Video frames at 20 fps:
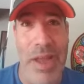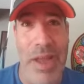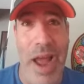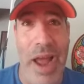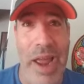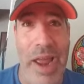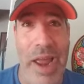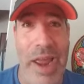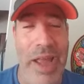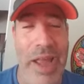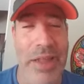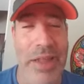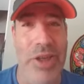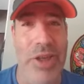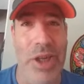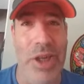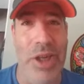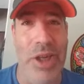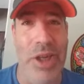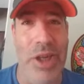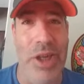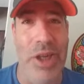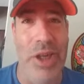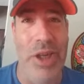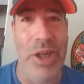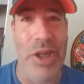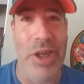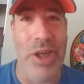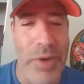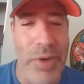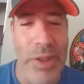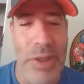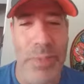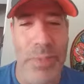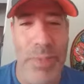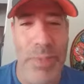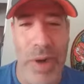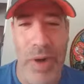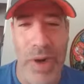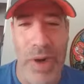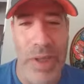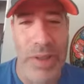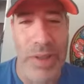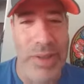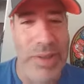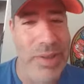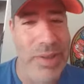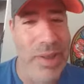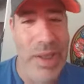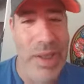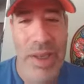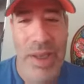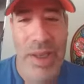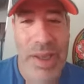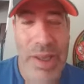It's going to be a whole different experience.